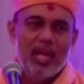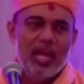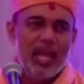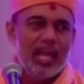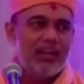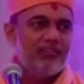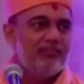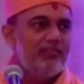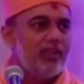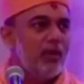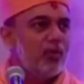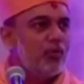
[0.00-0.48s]

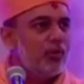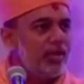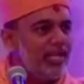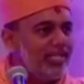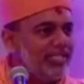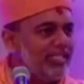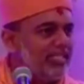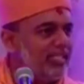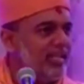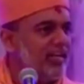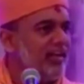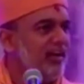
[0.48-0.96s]
And we have
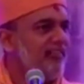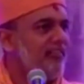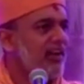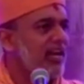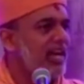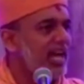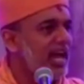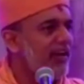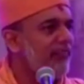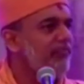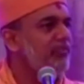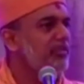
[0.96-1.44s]
rested our
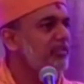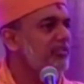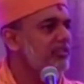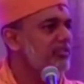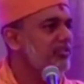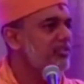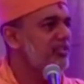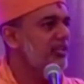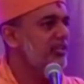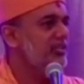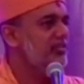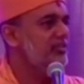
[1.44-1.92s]
life
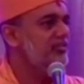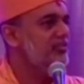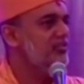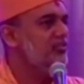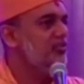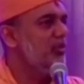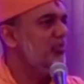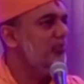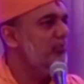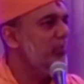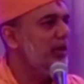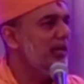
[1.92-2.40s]
decisions
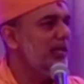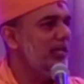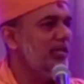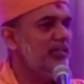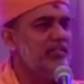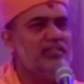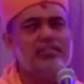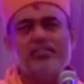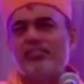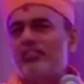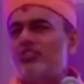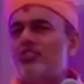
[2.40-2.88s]
on money.
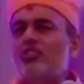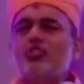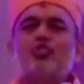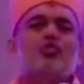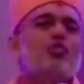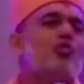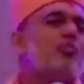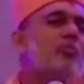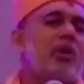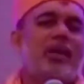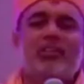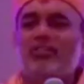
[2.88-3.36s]
This is
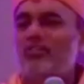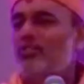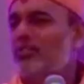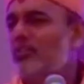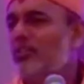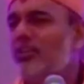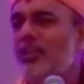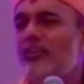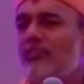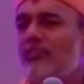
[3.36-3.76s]
too much